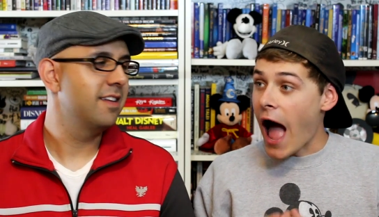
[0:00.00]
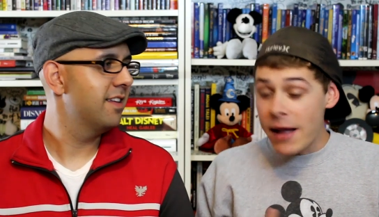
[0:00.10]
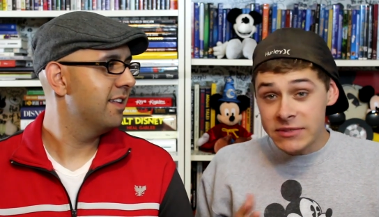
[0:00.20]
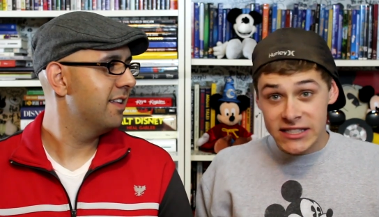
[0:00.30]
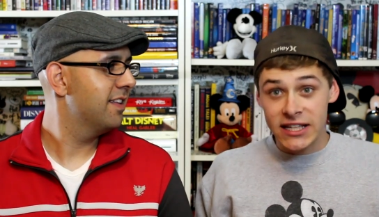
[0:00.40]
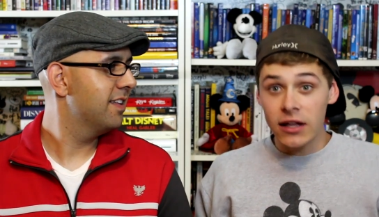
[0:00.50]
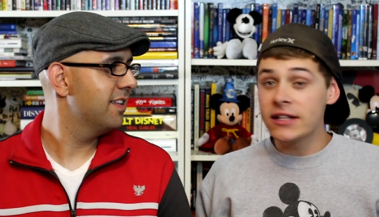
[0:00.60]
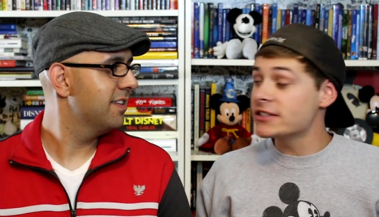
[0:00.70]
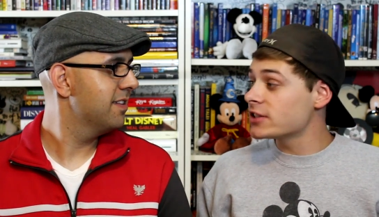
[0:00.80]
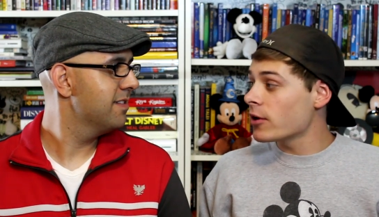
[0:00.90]
Speaker 1: I'm still
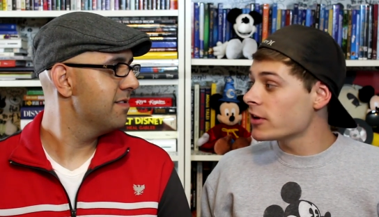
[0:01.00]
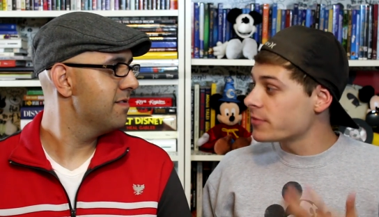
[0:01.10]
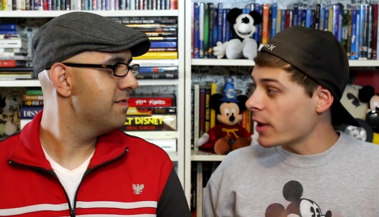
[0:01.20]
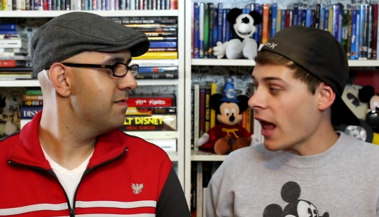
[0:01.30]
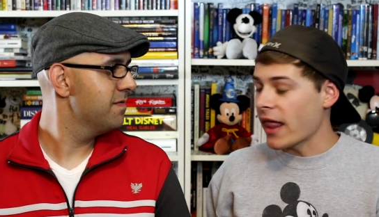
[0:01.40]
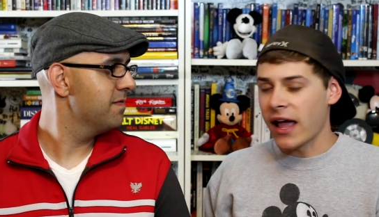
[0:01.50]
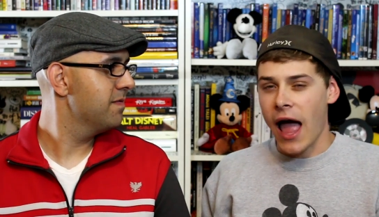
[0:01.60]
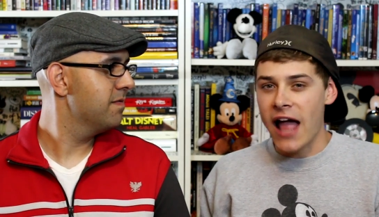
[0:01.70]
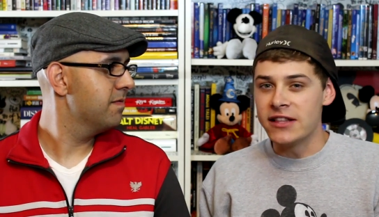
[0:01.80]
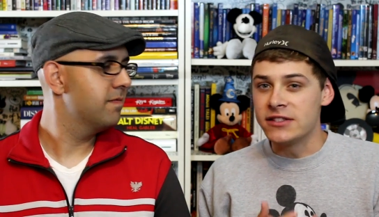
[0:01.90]
into Star Wars, but
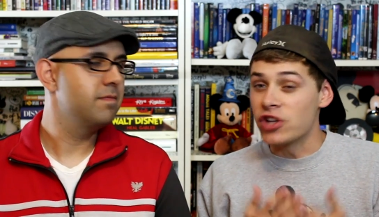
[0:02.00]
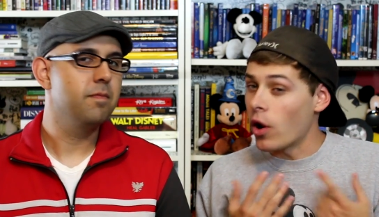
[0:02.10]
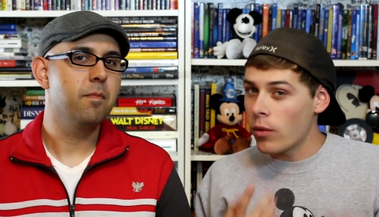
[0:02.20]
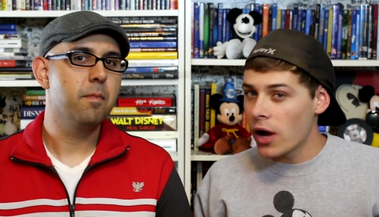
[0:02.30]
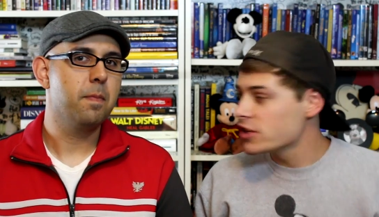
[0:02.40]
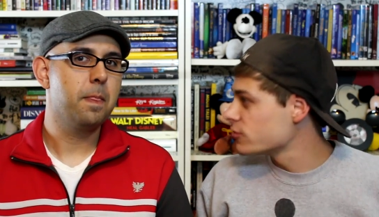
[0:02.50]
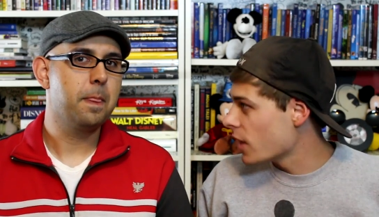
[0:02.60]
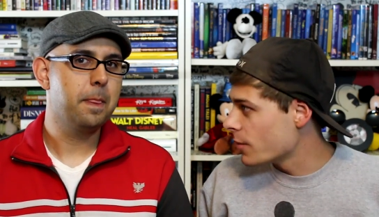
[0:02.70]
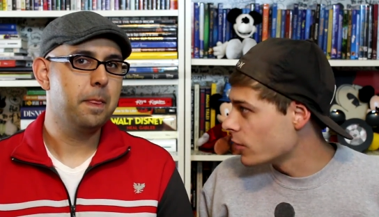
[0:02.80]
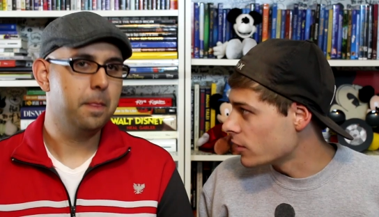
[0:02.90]
I don't watch
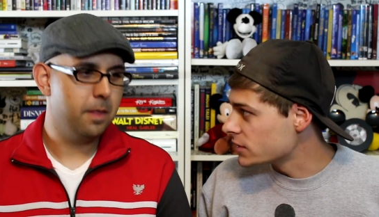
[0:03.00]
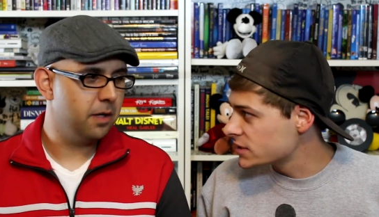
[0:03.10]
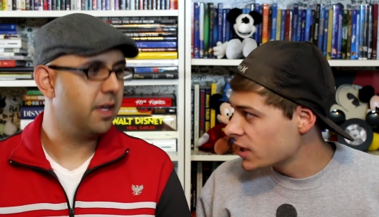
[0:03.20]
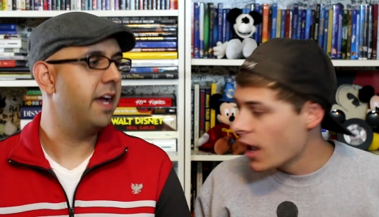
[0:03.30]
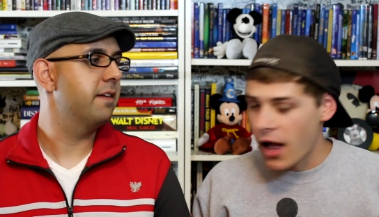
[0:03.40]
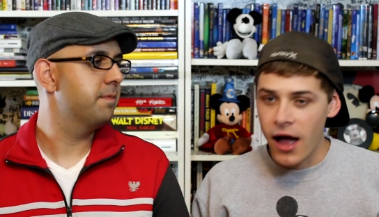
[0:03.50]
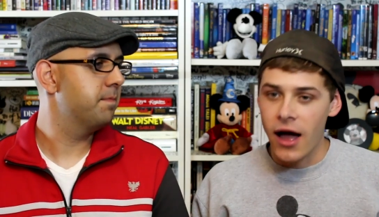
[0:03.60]
Rebels. Okay.